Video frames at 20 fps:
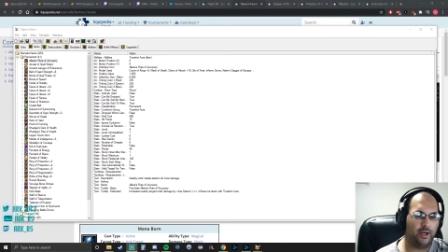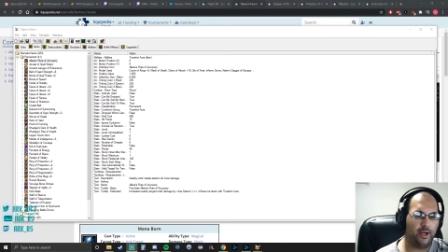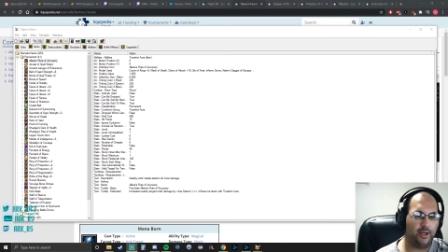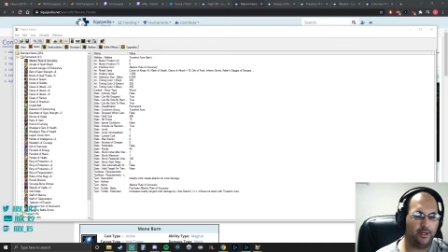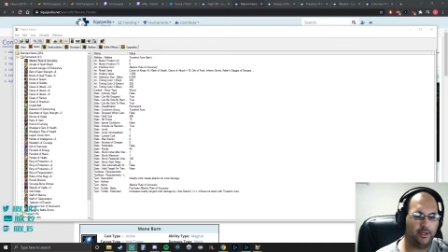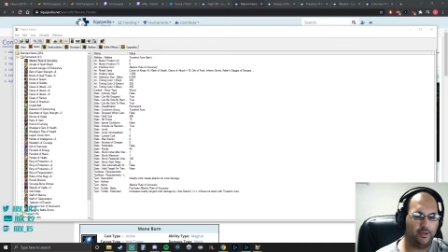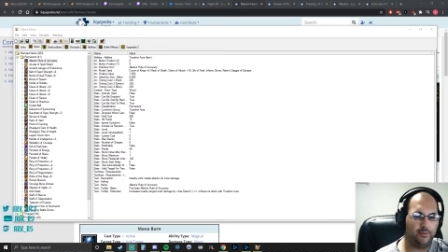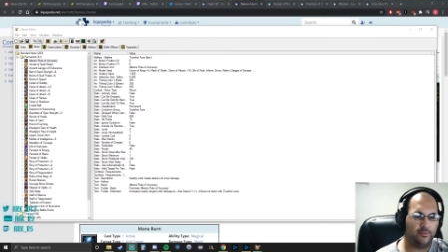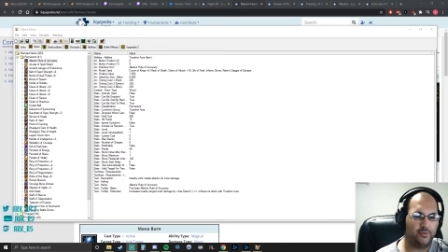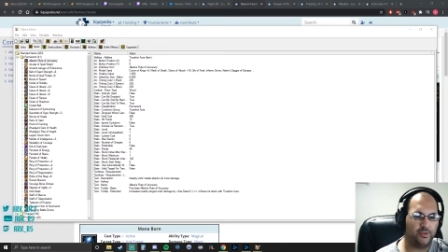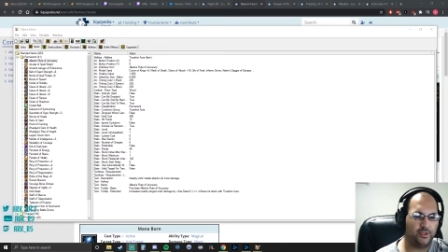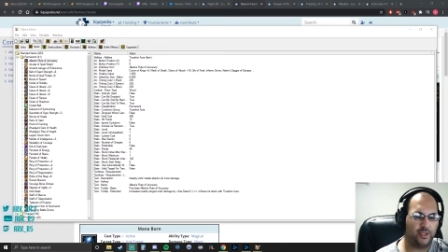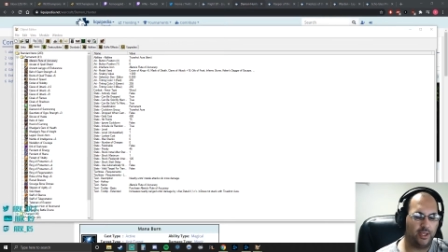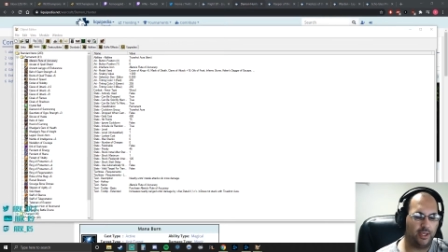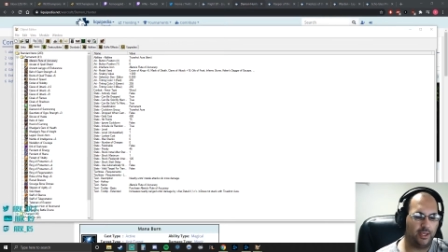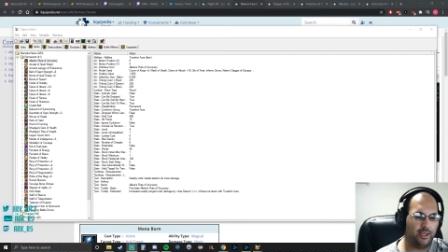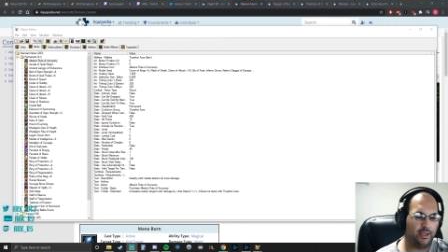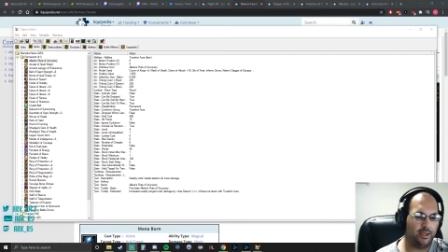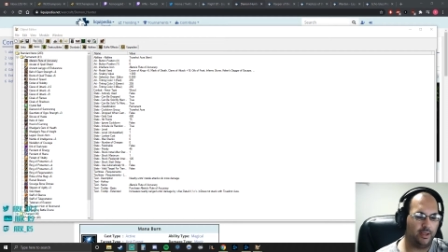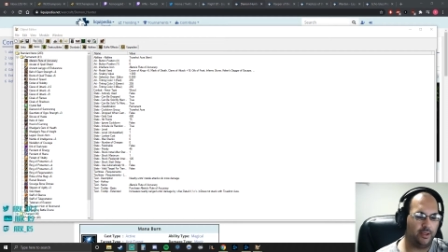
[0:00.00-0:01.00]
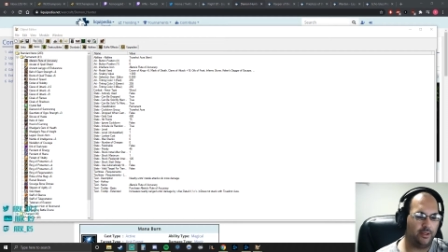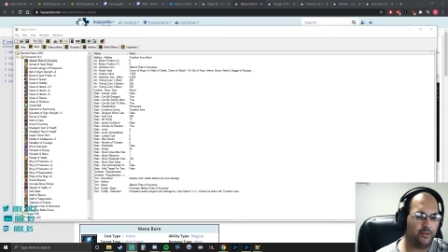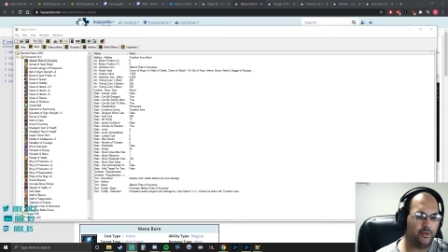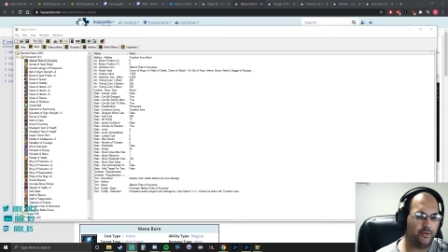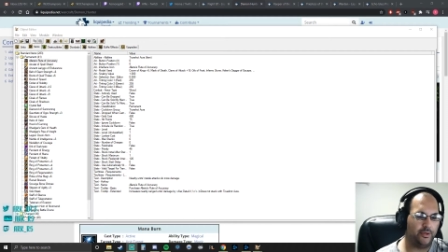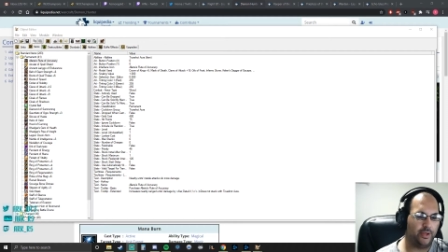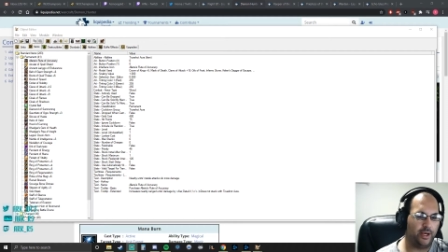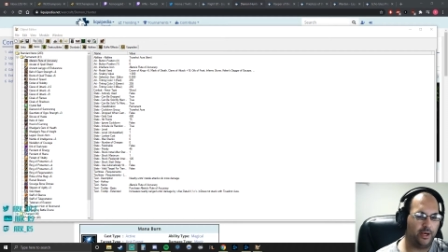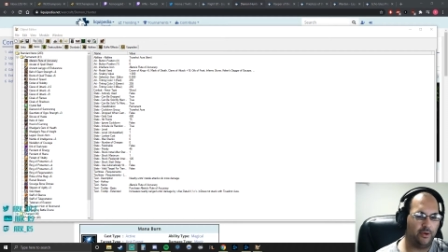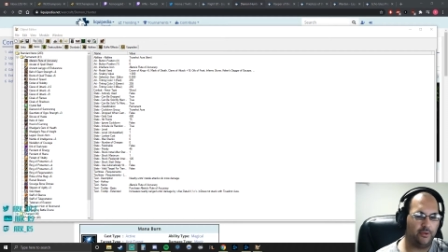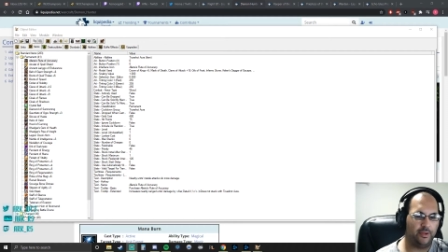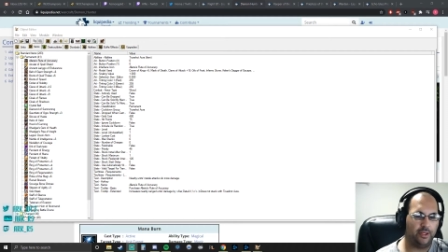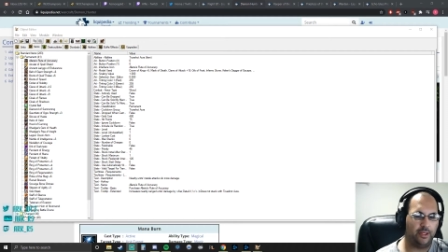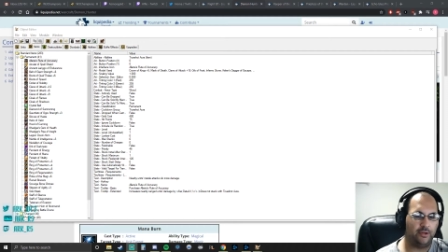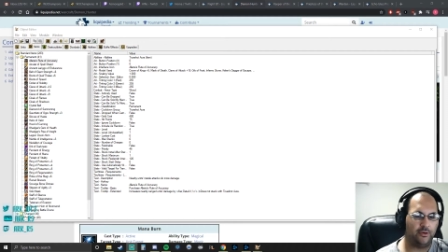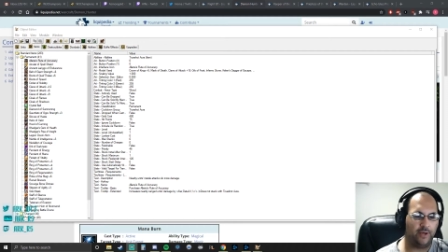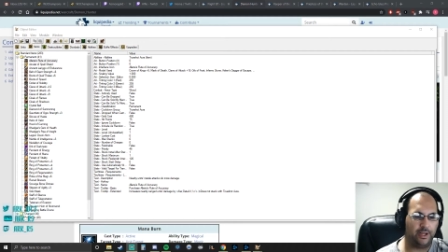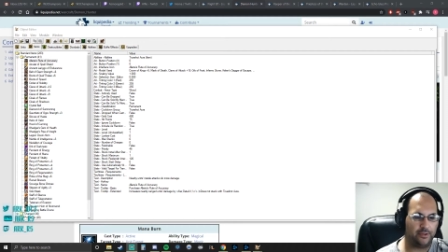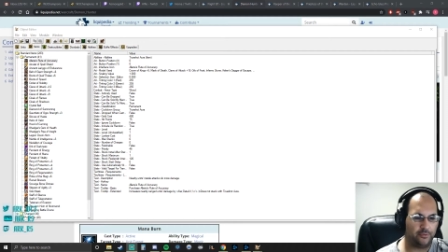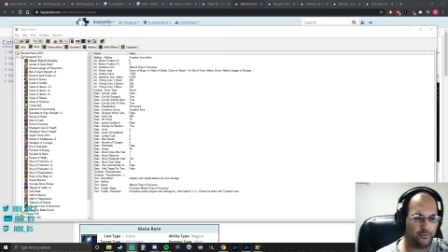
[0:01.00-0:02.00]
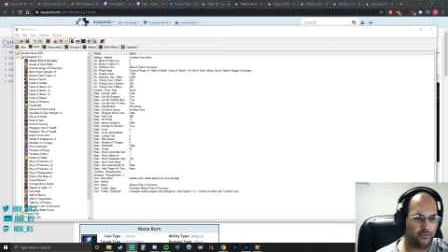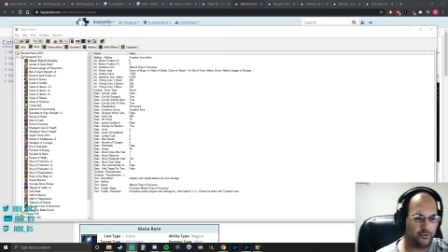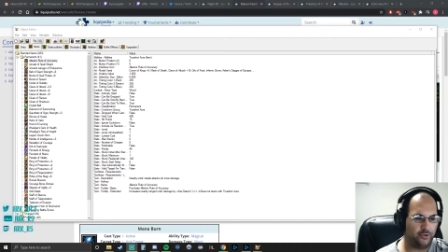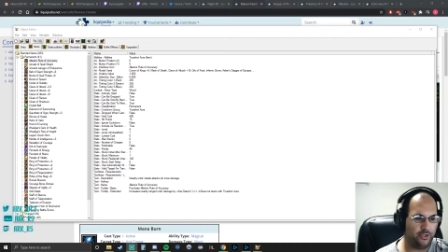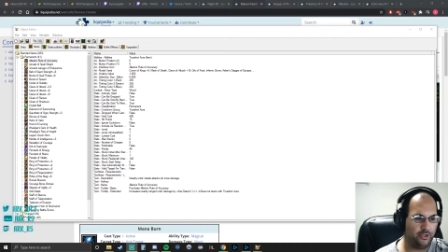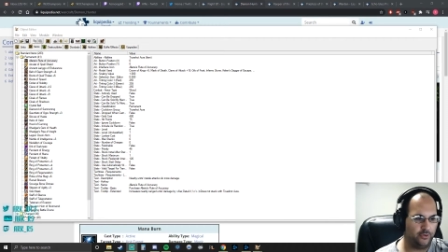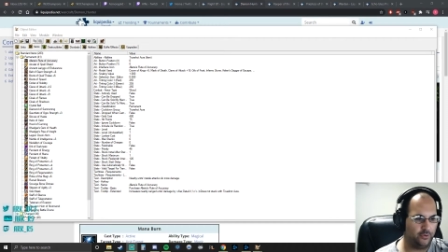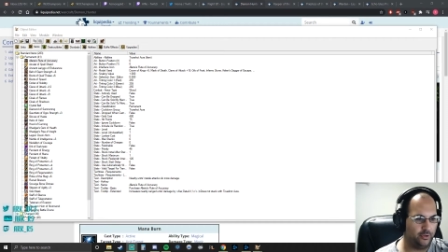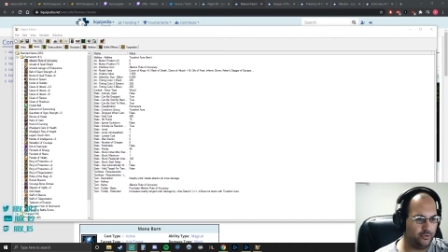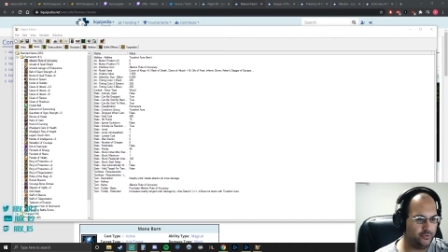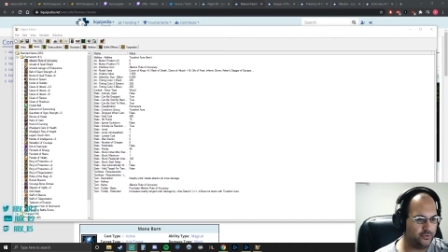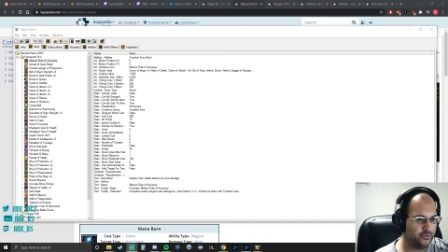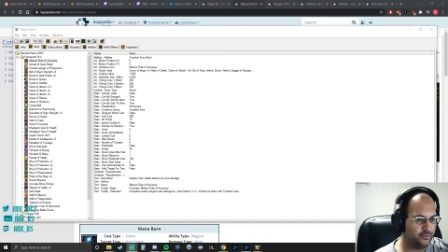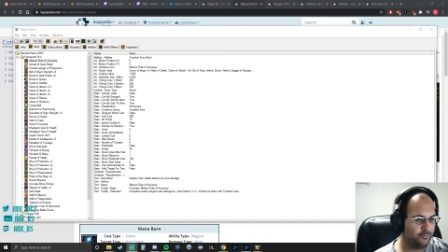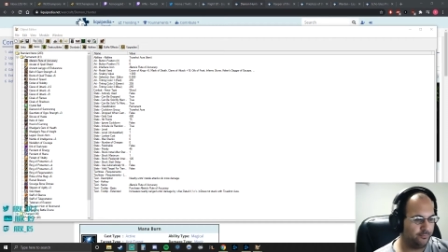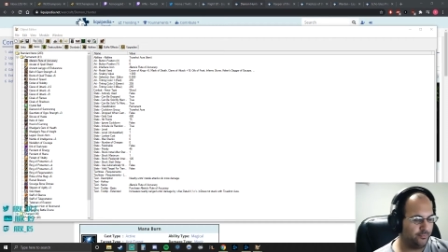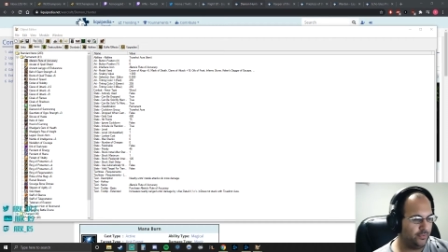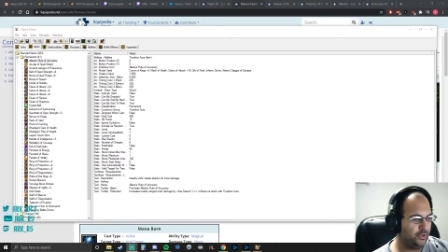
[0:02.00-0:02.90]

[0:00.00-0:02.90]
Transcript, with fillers: items and how they interact with your heroes.